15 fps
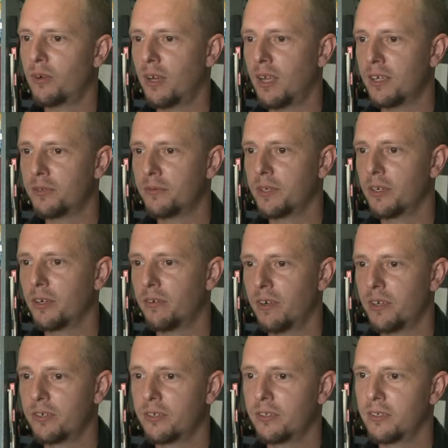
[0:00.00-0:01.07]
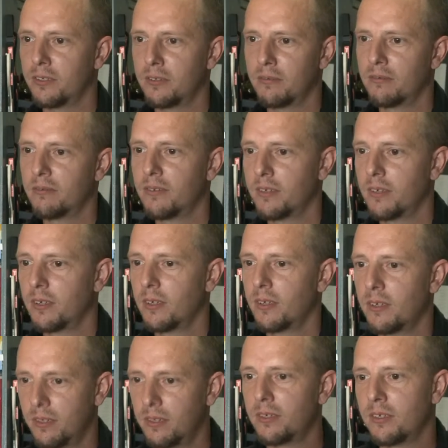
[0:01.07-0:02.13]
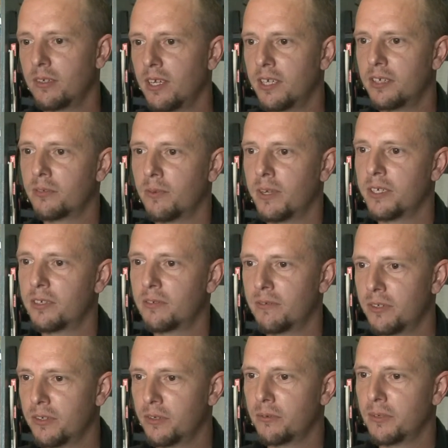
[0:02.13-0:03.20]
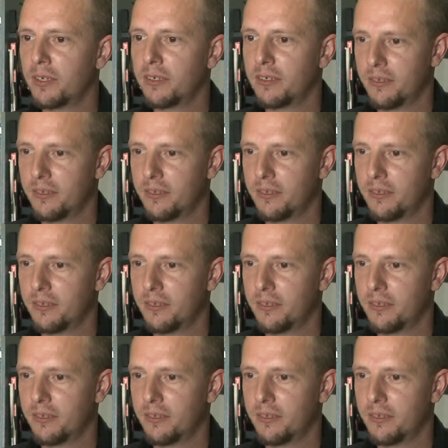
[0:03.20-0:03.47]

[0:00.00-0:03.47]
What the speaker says: glass we can crush, then there's less waste for Niue.